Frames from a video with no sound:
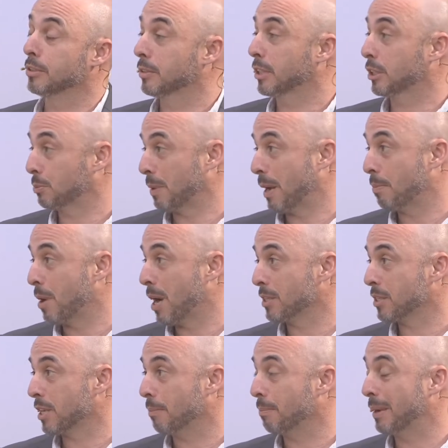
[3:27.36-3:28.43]
The spare
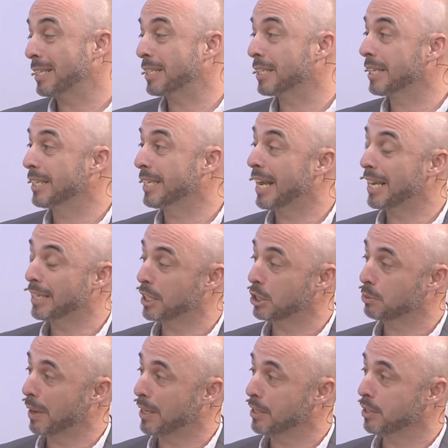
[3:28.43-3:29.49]
parts are basically as
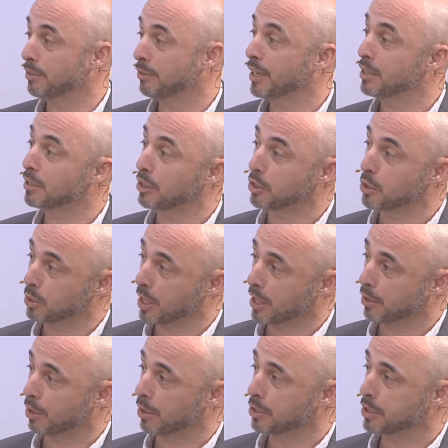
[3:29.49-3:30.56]
expensive as the new
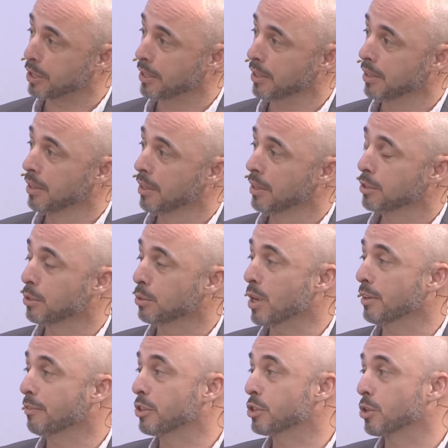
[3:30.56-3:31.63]
technology. So you
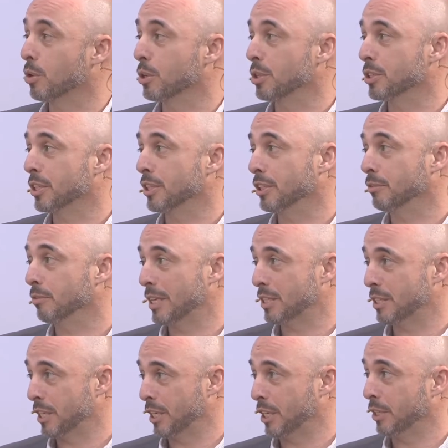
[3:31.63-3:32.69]
have a choice in
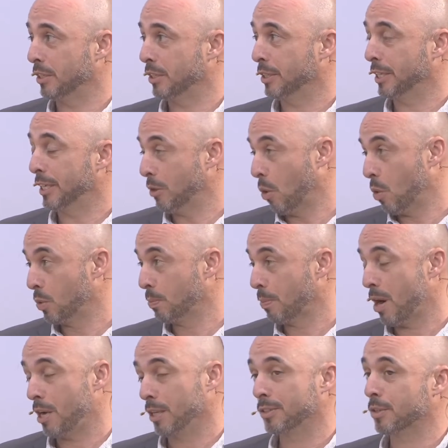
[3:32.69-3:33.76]
investing in old
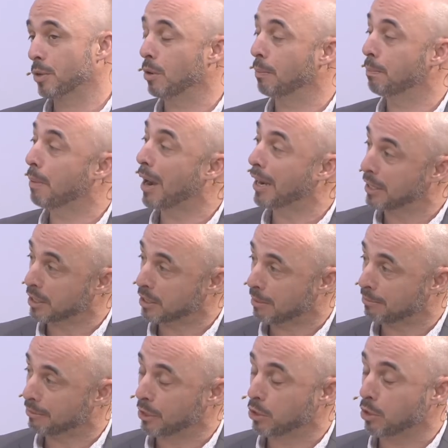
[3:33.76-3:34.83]
parts or buying
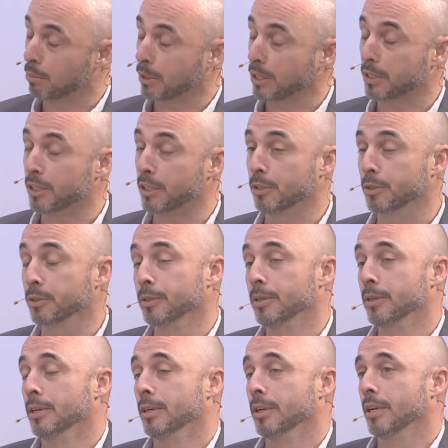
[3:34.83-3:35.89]
something completely new.
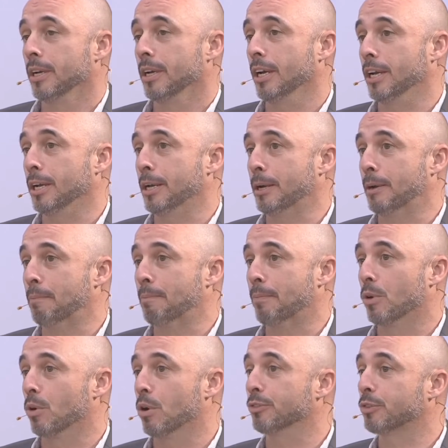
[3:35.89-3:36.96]
And
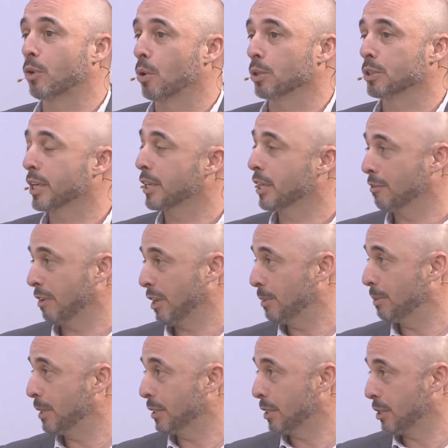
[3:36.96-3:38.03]
of course then
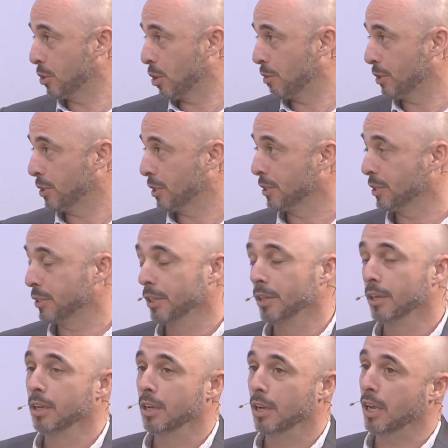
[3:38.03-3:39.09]
availability services
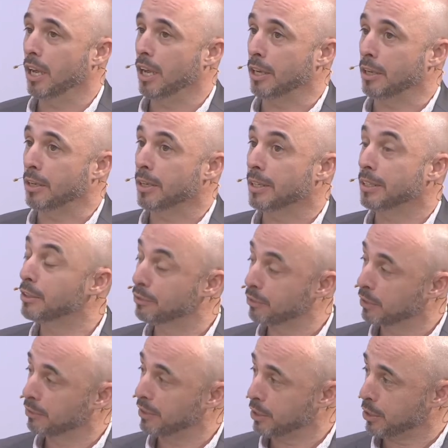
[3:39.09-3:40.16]
and
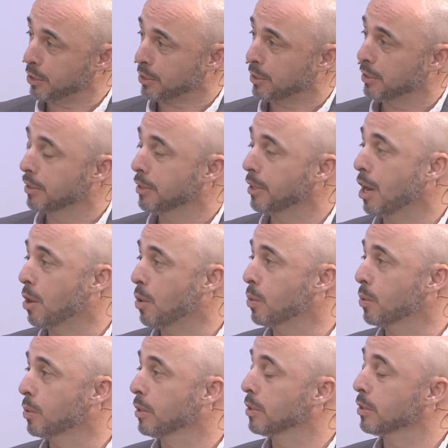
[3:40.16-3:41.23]
different features. Now,
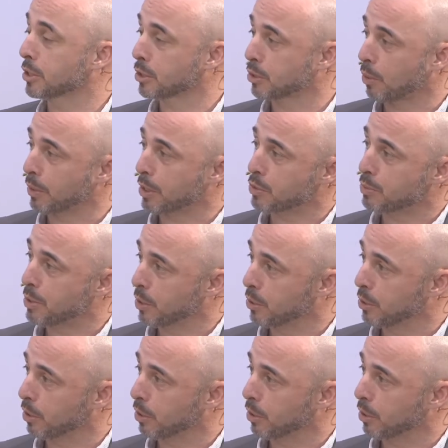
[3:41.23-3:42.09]
storage, we heard